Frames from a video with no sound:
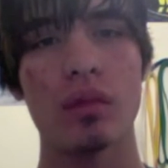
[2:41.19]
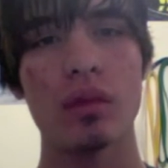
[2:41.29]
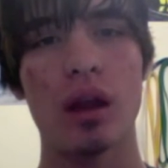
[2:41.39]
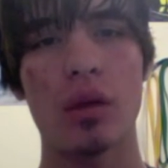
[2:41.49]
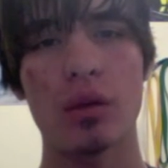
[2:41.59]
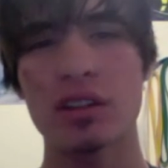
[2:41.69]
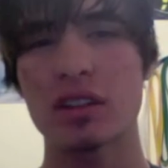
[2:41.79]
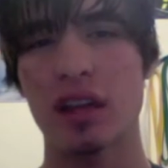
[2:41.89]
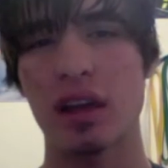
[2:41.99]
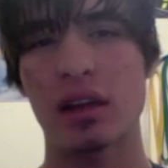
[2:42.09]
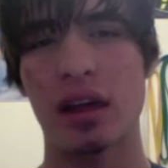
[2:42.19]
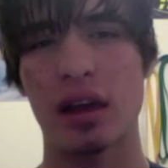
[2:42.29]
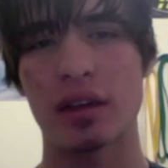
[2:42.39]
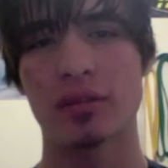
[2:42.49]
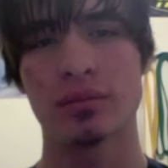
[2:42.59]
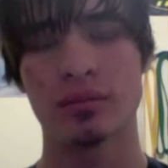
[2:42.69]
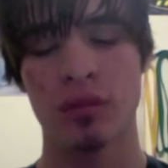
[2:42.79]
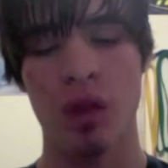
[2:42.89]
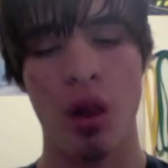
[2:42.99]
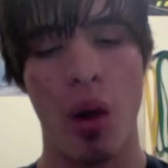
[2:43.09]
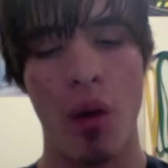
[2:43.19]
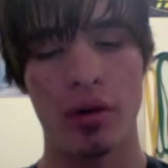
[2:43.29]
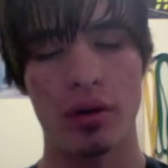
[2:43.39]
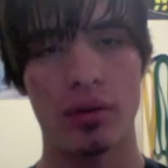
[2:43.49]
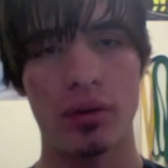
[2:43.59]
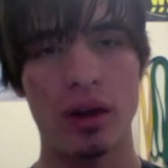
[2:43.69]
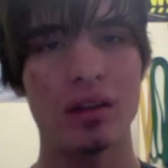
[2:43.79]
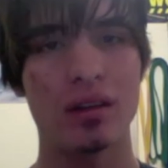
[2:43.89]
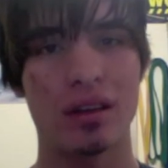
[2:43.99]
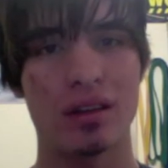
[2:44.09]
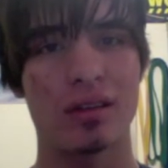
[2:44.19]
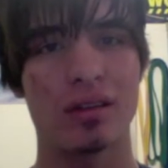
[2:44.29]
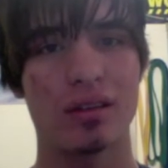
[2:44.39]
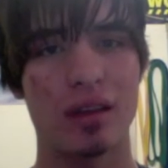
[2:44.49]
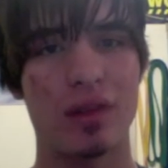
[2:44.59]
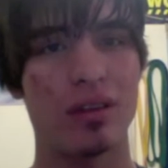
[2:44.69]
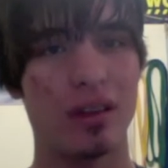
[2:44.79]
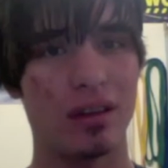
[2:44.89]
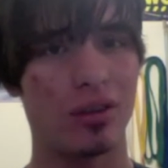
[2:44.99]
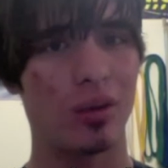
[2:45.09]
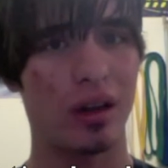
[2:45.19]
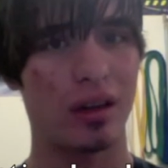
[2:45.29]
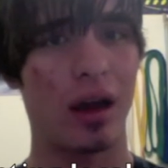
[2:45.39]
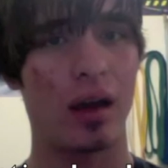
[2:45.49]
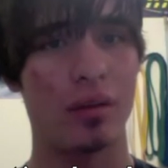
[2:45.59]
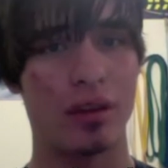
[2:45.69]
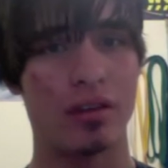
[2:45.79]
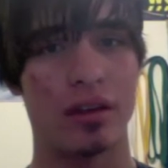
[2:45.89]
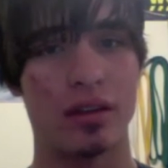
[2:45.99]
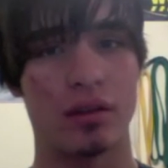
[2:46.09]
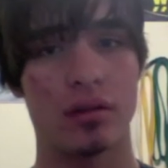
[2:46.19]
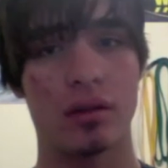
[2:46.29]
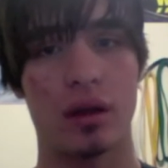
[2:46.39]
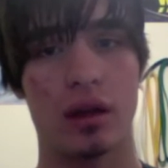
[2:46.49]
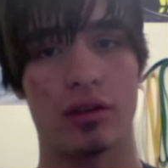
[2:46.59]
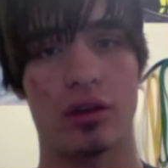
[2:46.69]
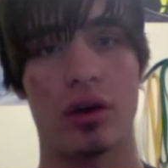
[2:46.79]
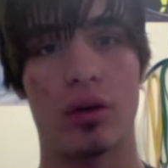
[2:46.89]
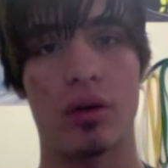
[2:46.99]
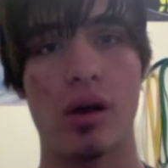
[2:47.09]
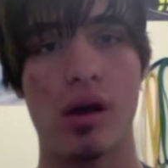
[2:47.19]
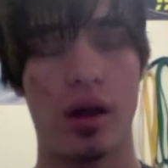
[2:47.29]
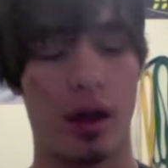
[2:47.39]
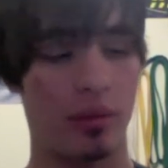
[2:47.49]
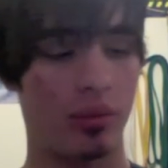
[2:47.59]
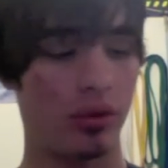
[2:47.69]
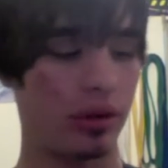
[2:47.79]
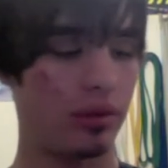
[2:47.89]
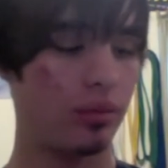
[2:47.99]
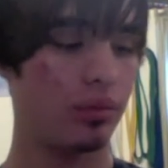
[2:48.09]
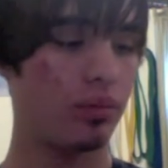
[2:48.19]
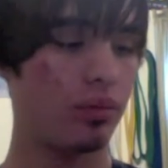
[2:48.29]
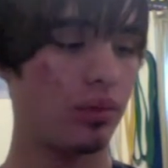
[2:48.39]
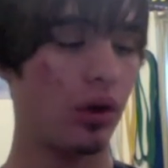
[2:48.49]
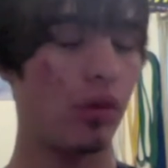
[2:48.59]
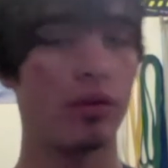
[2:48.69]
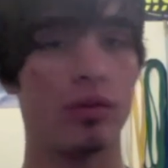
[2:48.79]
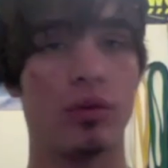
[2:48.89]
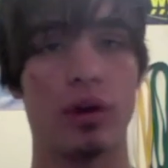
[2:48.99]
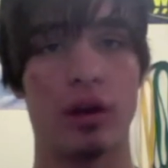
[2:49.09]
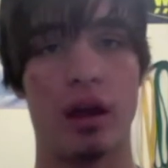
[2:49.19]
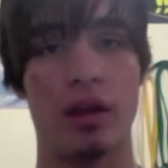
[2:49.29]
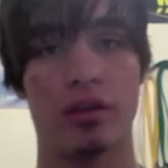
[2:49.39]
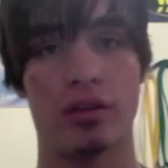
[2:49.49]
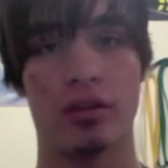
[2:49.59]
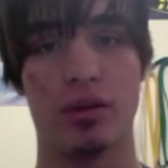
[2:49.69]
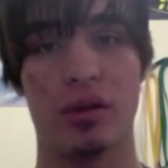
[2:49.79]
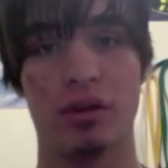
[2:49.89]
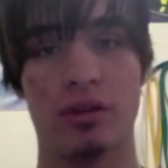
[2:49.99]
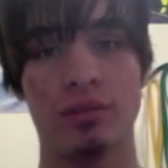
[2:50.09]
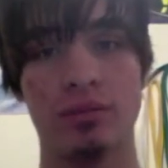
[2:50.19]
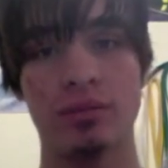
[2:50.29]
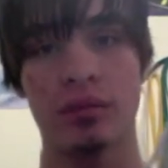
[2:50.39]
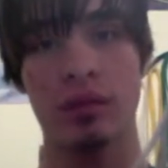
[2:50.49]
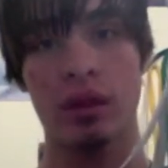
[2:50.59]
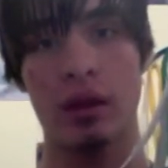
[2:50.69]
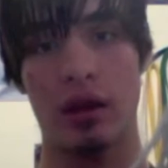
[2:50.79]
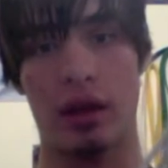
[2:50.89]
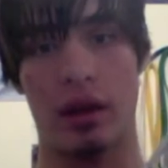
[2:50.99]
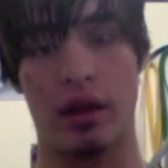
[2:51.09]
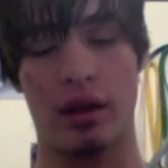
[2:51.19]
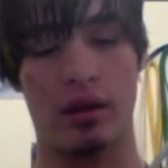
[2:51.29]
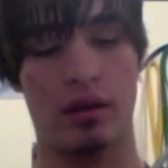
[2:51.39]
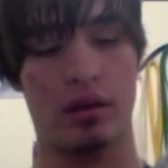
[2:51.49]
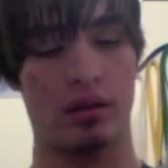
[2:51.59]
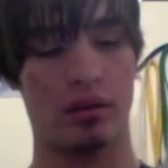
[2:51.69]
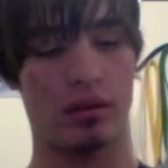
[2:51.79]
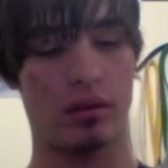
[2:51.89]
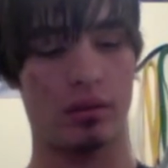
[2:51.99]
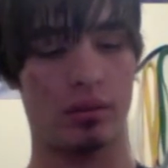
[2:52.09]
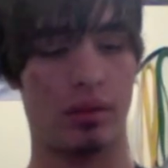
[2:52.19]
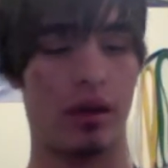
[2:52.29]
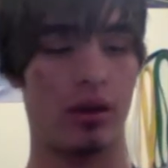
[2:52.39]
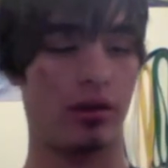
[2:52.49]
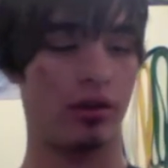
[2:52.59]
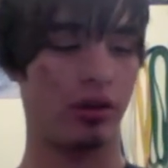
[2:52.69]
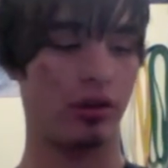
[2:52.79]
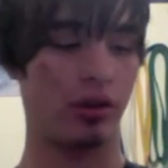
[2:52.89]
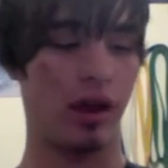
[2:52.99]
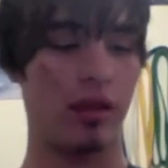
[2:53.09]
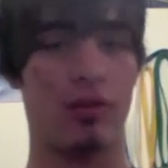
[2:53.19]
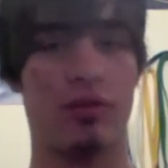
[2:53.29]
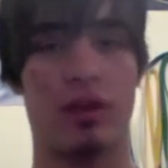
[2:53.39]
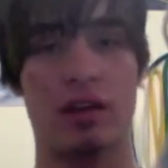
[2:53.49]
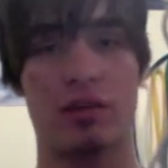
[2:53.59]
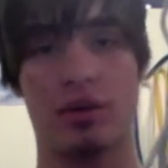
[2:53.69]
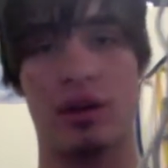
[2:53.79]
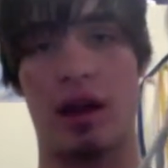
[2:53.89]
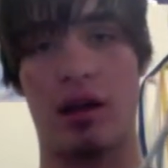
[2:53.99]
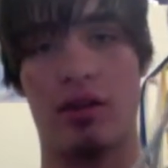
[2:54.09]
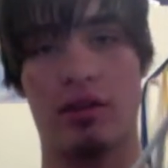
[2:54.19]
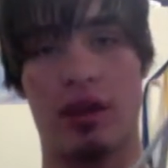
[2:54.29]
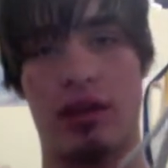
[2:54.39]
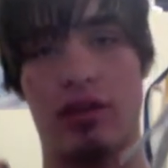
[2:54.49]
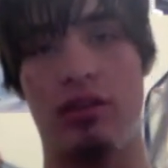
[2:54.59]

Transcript: want to say like around like 17 to 20 times each season. So I put over 40 days on these boots, and they're great. They flex, but now like you can